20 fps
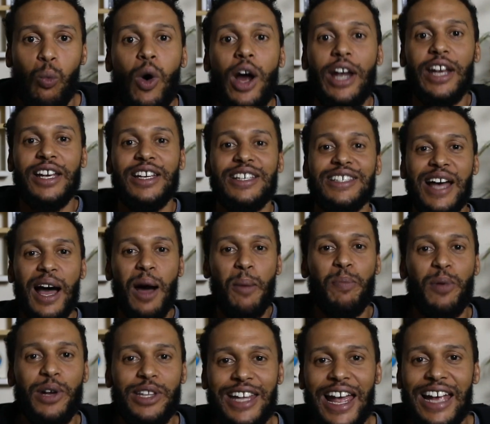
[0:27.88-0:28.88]
What is
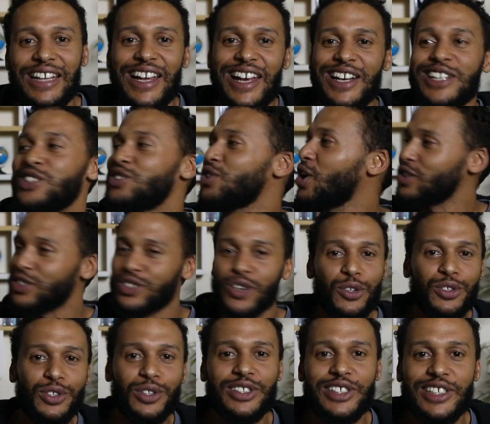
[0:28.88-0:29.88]
up with that? That is not
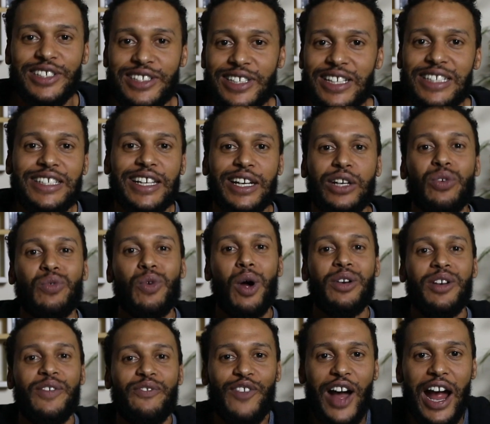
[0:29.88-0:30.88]
social distancing.
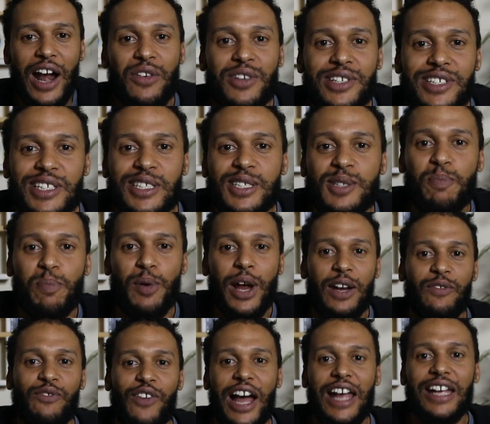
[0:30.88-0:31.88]
Coronavirus is
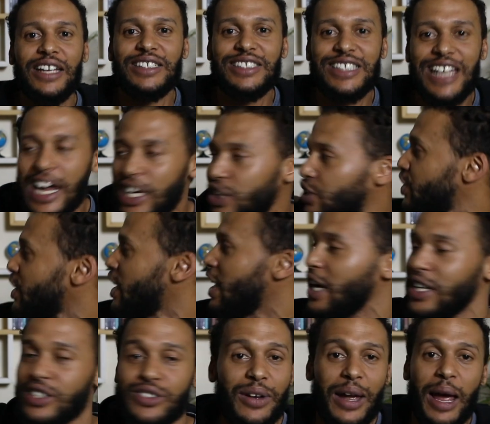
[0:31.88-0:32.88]
spread via touch.
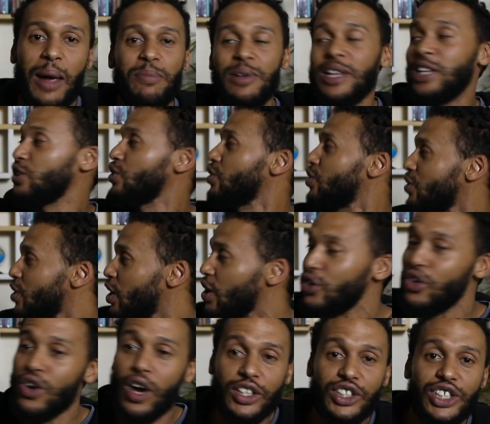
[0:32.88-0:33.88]
So, I mean, you are
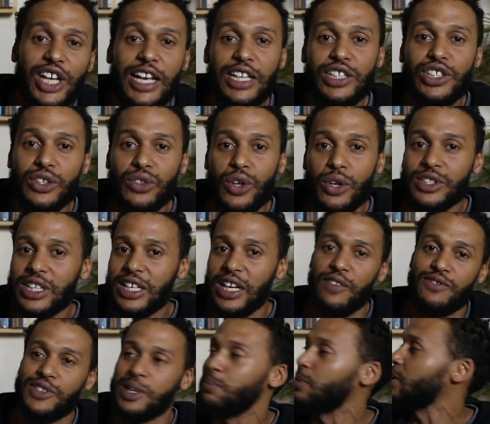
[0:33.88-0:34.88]
not changing those
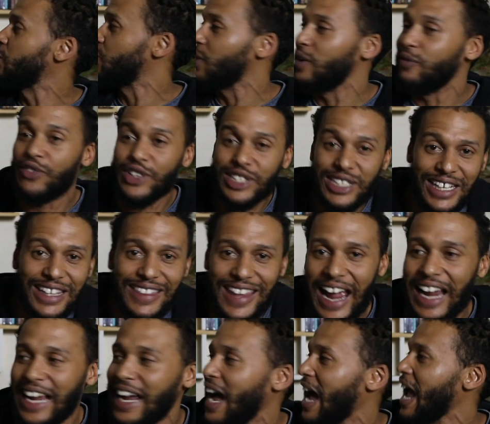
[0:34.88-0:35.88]
gloves in between frisking
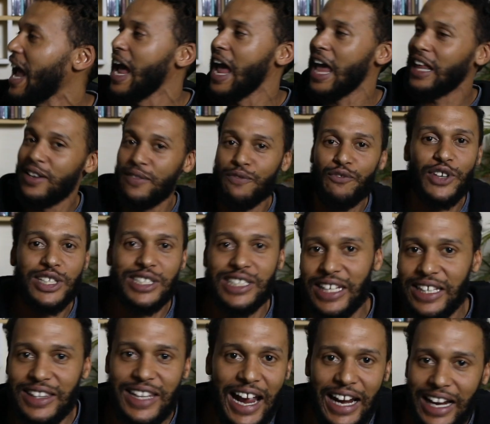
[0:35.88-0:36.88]
that guy and then
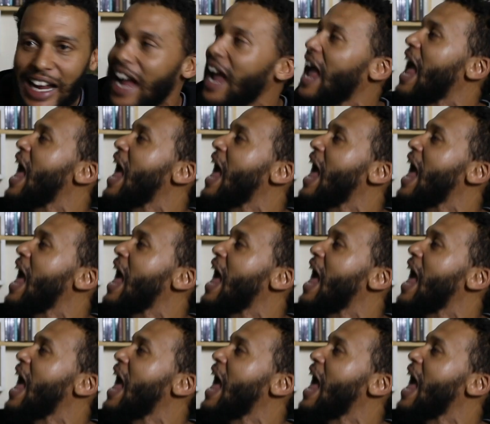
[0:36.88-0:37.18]
frisking that guy